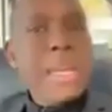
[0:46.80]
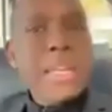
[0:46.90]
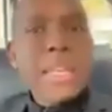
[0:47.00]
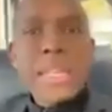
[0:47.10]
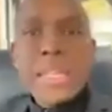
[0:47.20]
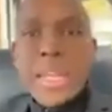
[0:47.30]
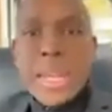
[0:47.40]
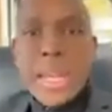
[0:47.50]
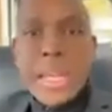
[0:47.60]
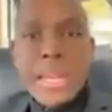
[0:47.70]
Yes,
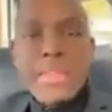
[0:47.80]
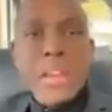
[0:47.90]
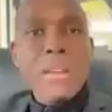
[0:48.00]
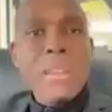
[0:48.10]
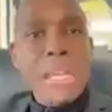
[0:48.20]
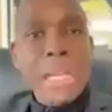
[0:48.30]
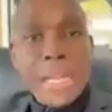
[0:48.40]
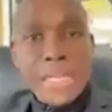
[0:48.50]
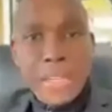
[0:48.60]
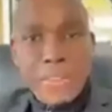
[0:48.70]
because at the end of the day, they're
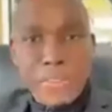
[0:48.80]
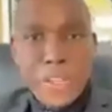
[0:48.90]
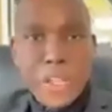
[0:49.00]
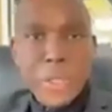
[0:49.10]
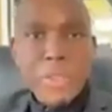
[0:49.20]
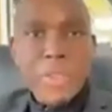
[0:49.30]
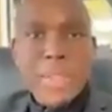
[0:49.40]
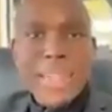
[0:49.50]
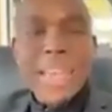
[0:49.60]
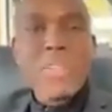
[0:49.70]
the elected officials.
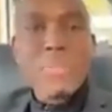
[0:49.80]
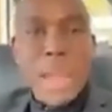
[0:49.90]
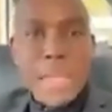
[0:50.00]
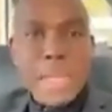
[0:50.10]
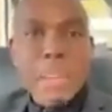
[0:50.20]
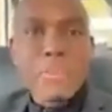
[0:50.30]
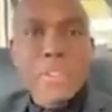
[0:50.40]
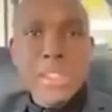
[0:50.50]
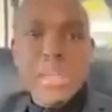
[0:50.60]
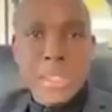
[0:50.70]
They have the mandate from
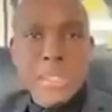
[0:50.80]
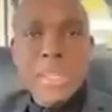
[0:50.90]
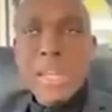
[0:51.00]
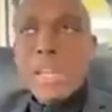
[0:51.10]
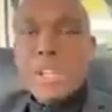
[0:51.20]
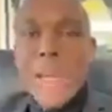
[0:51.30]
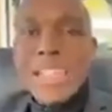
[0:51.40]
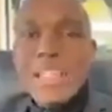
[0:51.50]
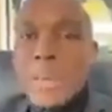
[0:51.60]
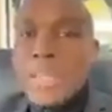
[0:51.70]
citizens to act
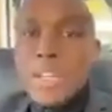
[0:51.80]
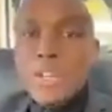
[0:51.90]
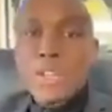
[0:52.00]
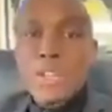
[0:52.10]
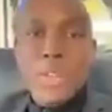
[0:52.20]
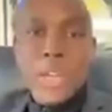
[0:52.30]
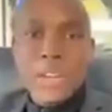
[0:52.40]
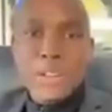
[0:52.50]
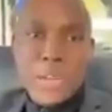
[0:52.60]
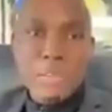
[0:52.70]
in the best interest of the
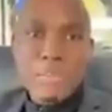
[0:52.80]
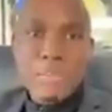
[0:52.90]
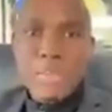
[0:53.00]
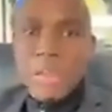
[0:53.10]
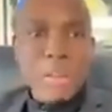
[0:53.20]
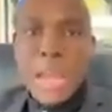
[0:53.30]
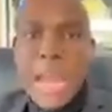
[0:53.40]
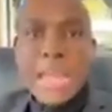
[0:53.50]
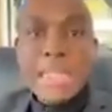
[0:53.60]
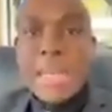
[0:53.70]
country.
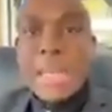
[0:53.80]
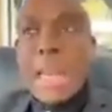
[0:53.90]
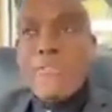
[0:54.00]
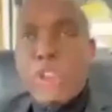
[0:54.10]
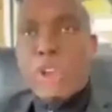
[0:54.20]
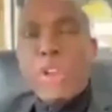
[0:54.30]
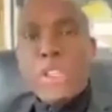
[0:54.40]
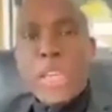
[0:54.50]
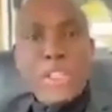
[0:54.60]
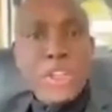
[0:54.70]
And if you're going to
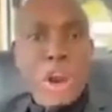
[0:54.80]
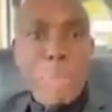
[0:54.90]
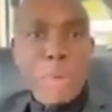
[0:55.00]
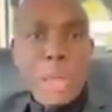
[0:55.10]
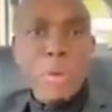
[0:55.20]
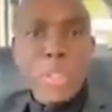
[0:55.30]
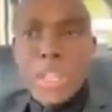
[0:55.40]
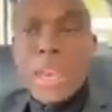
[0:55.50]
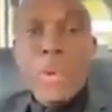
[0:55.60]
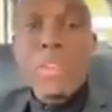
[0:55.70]
take a job, and will
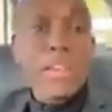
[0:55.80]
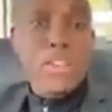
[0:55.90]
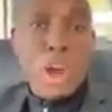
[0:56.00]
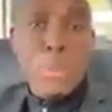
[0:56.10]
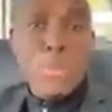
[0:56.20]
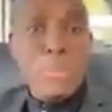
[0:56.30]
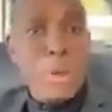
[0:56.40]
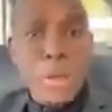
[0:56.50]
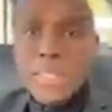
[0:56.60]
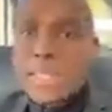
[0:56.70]
take with that job the
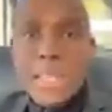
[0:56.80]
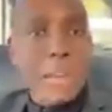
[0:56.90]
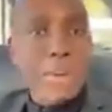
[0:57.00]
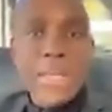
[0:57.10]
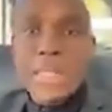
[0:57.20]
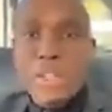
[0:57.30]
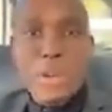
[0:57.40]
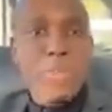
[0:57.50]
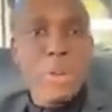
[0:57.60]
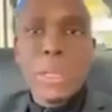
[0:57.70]
perks and salaries and
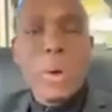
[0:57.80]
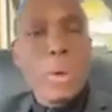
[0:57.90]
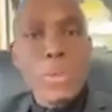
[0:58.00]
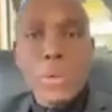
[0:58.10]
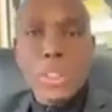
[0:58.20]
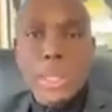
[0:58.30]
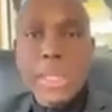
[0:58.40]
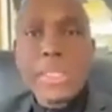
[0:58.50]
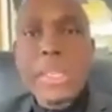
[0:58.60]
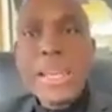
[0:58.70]
travel and all of those
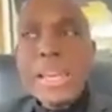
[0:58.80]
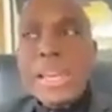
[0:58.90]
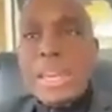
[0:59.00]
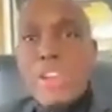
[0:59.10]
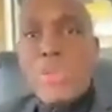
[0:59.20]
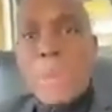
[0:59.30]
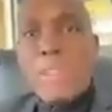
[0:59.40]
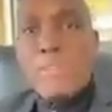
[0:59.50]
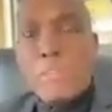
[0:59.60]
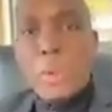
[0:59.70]
things, then you
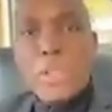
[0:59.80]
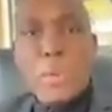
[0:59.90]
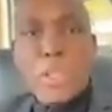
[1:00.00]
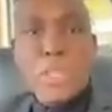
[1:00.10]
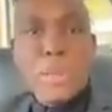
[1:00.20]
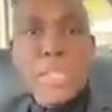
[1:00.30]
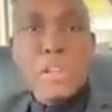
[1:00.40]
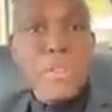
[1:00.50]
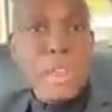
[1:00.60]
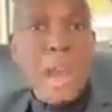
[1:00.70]
bear the full
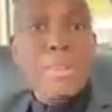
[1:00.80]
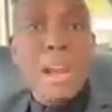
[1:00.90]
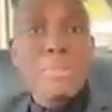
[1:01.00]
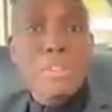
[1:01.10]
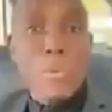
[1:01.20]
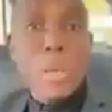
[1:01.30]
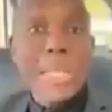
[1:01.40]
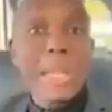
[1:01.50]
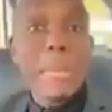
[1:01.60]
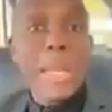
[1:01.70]
responsibility of the outcomes of
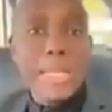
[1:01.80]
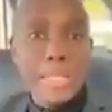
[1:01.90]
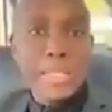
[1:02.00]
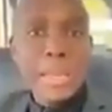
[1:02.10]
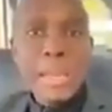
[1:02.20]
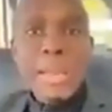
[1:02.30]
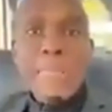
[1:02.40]
what that means.